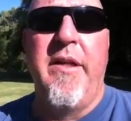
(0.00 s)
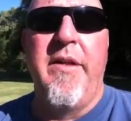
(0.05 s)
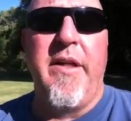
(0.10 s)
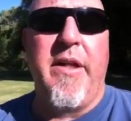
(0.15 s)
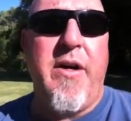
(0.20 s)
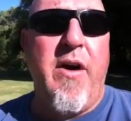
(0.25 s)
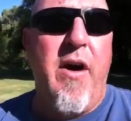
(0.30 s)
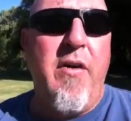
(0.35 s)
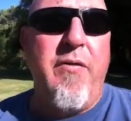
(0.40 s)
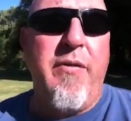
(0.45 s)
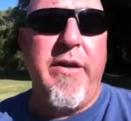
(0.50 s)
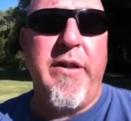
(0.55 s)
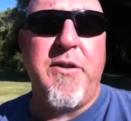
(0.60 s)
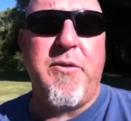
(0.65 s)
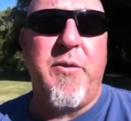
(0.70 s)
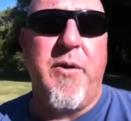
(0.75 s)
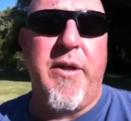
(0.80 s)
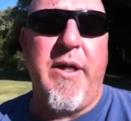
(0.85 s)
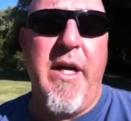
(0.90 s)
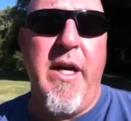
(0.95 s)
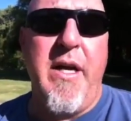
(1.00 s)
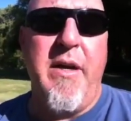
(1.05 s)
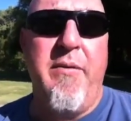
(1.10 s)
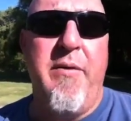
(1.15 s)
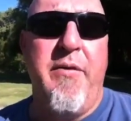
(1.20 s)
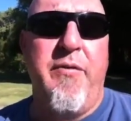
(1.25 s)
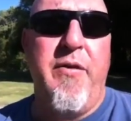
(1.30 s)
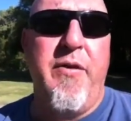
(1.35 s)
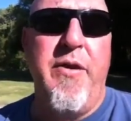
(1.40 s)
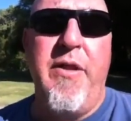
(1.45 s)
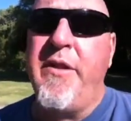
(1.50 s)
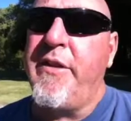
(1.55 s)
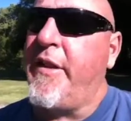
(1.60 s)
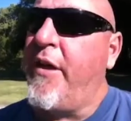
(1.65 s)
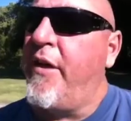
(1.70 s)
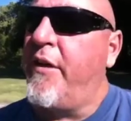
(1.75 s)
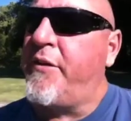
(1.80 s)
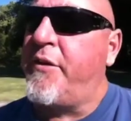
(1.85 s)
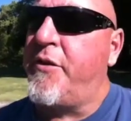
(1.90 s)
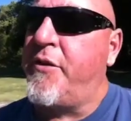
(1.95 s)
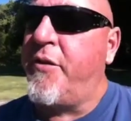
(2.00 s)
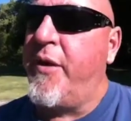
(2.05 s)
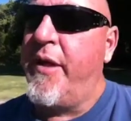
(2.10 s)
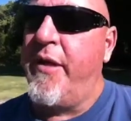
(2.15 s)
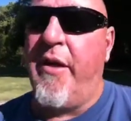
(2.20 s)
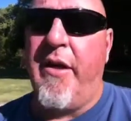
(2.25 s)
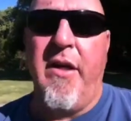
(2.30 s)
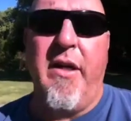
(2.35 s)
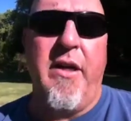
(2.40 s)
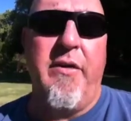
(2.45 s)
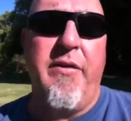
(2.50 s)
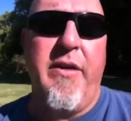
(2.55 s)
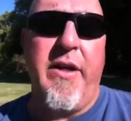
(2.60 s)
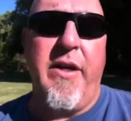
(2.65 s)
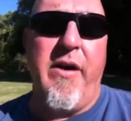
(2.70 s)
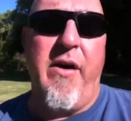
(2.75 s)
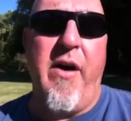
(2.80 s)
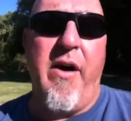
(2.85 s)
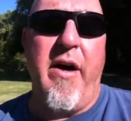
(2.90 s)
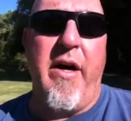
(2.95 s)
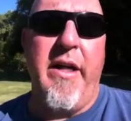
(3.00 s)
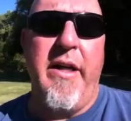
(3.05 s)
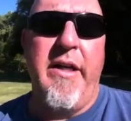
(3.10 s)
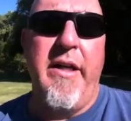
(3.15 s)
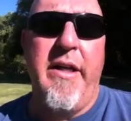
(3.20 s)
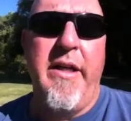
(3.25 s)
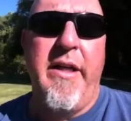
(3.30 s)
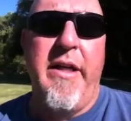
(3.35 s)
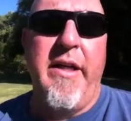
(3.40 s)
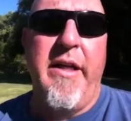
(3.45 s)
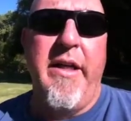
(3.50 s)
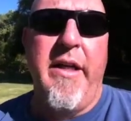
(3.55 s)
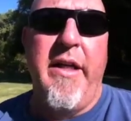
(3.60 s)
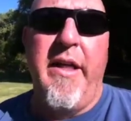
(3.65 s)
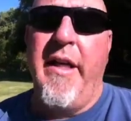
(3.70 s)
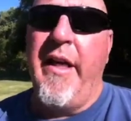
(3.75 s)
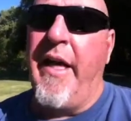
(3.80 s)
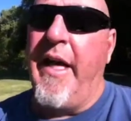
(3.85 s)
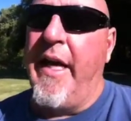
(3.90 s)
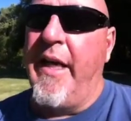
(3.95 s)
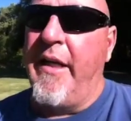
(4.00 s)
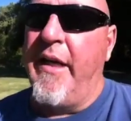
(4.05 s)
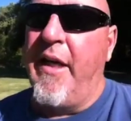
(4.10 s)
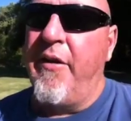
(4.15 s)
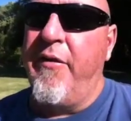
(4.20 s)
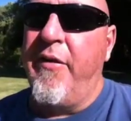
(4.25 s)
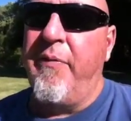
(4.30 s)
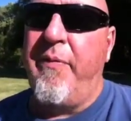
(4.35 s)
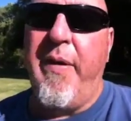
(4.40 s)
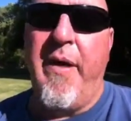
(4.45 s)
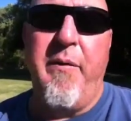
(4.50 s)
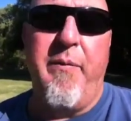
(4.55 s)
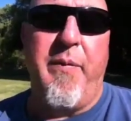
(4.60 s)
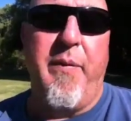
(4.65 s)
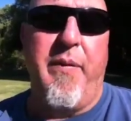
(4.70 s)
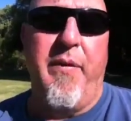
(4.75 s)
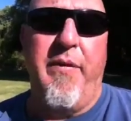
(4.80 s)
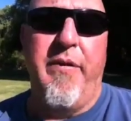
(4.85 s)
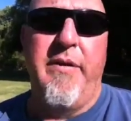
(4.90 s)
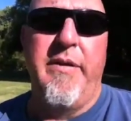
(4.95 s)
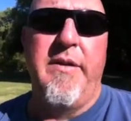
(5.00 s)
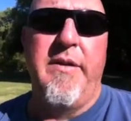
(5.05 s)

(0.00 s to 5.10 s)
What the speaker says: The confidence will come if you just concentrate on loving God and loving people.